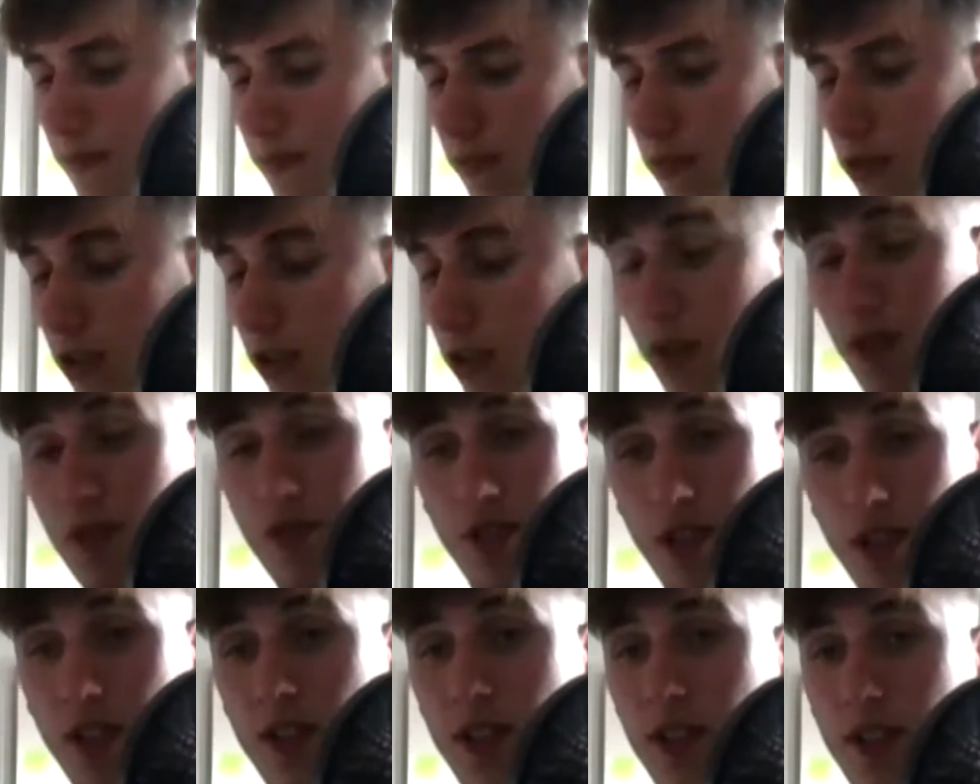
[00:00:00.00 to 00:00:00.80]

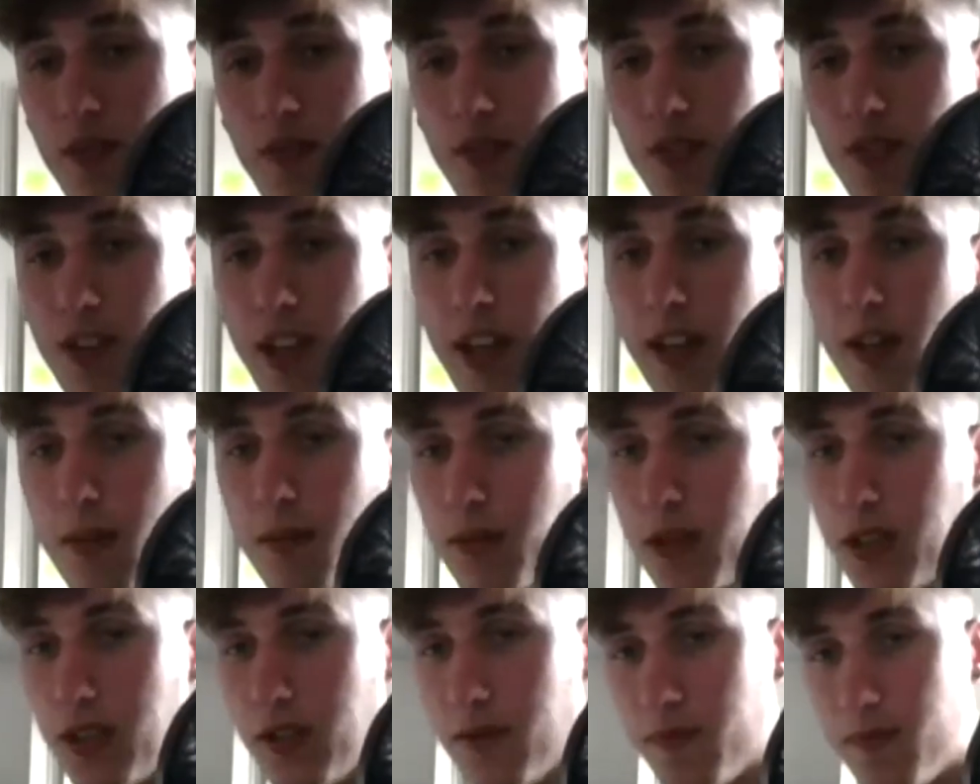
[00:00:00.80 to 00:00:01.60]
coaches even sending
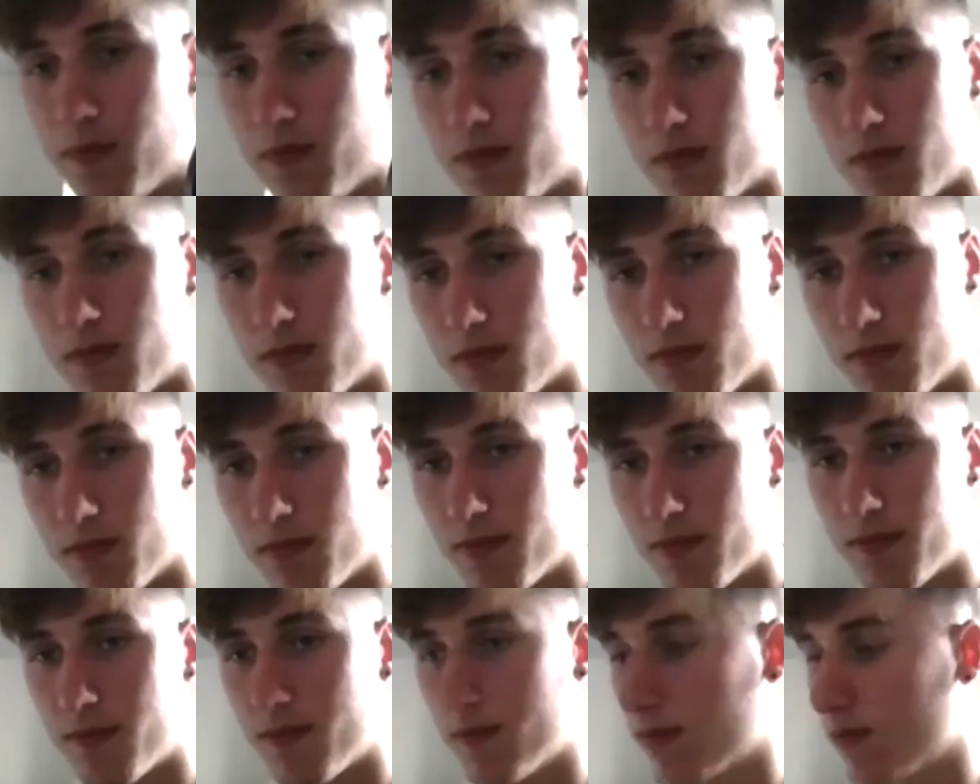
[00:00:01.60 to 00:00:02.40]
me
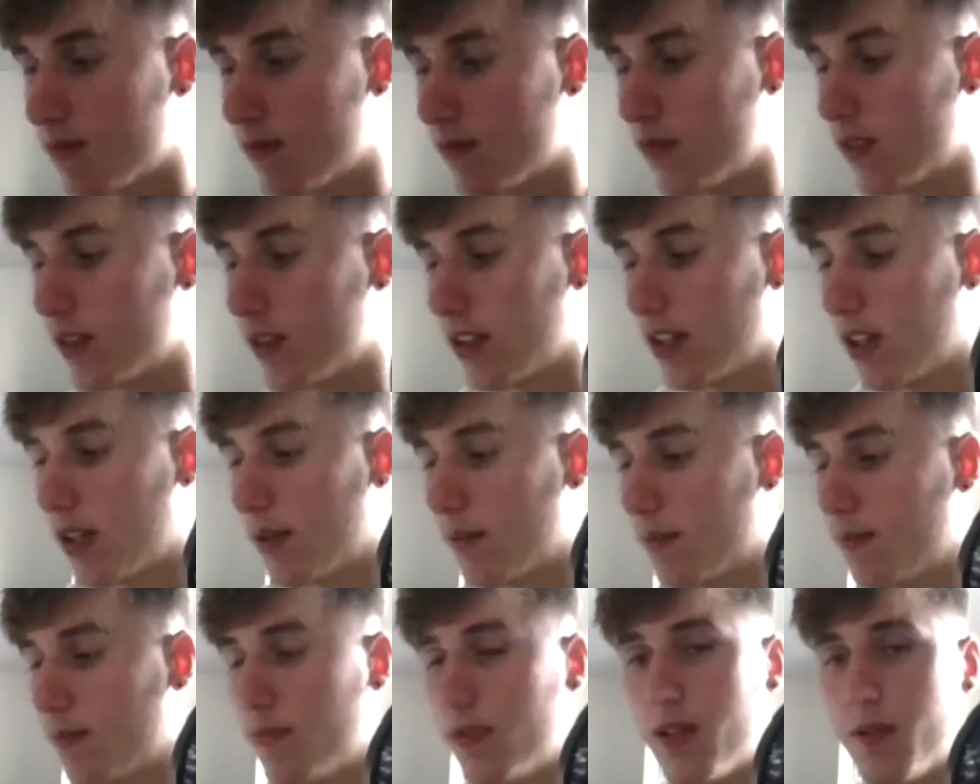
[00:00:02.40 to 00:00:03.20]
like
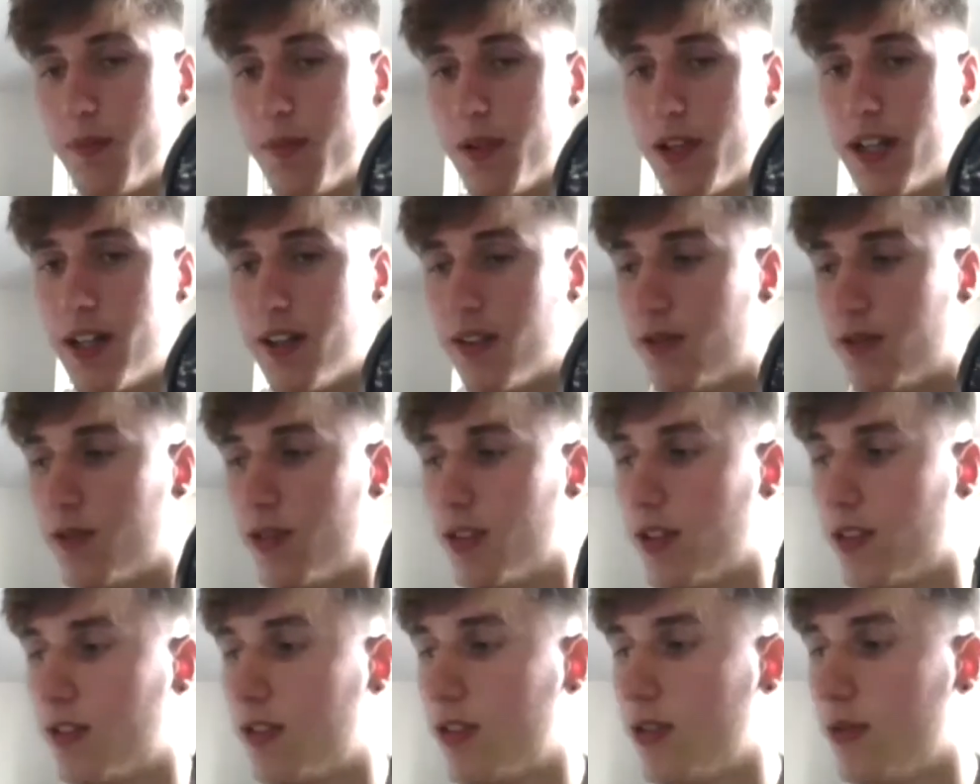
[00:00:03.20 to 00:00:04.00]
the players for
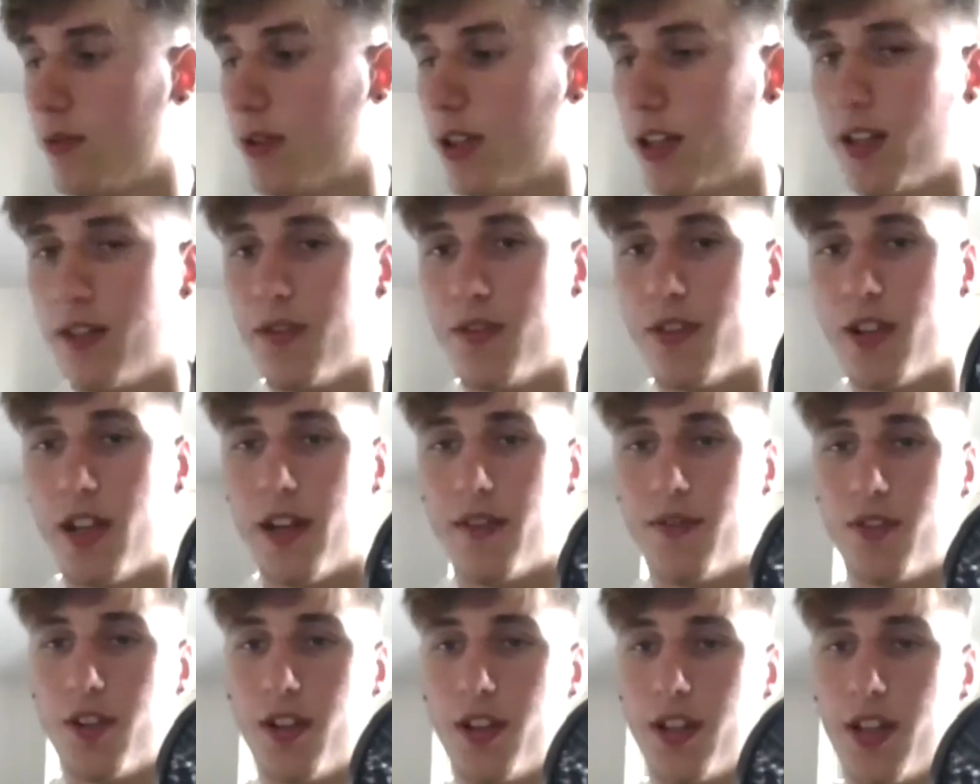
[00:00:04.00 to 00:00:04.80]
the superlatives that I
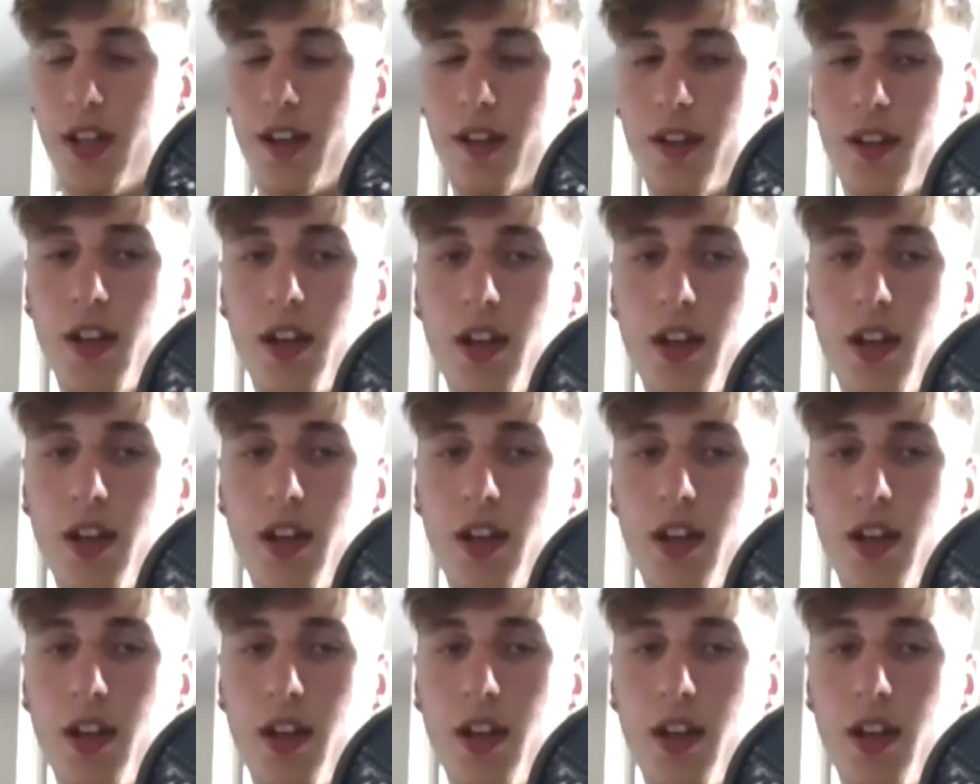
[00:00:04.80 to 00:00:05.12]
haven't done yet.